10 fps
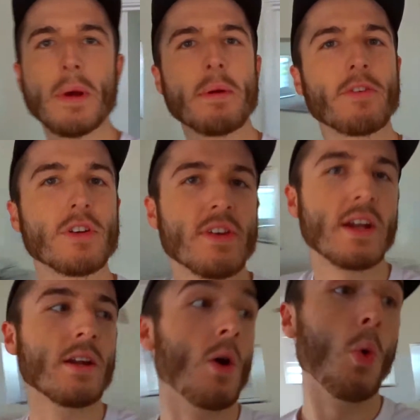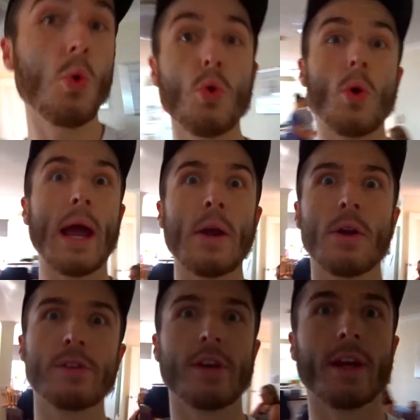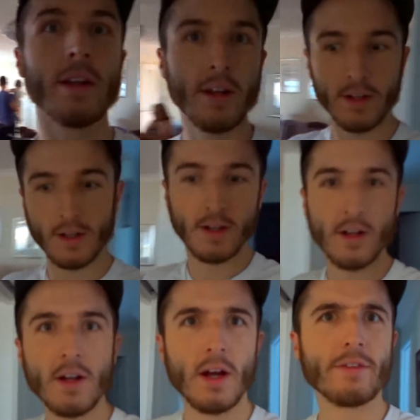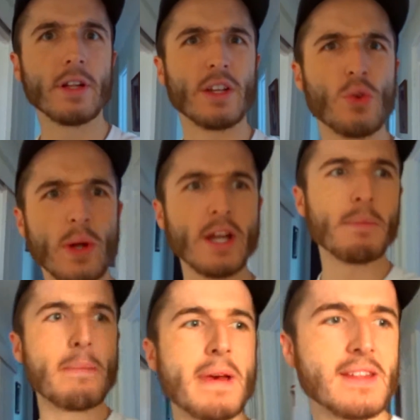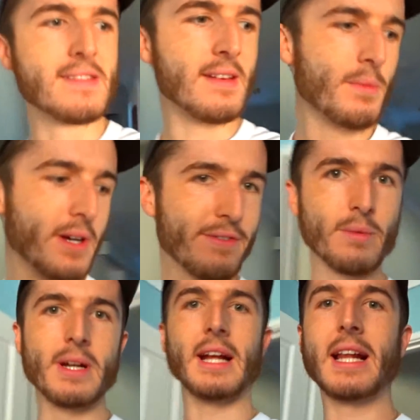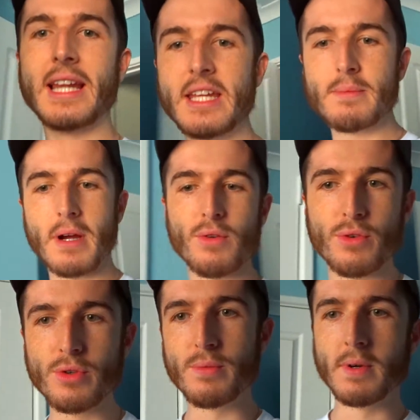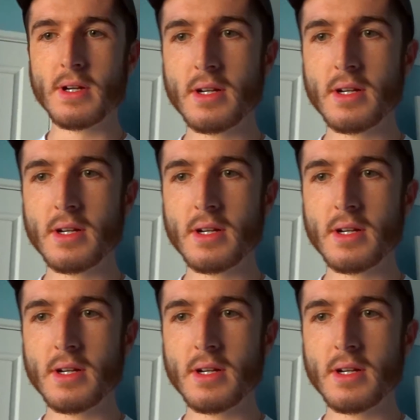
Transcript: Maybe I've got 10. Ooh, hang on a second. I've got like 20 on my bed somewhere from when I cleaned my room.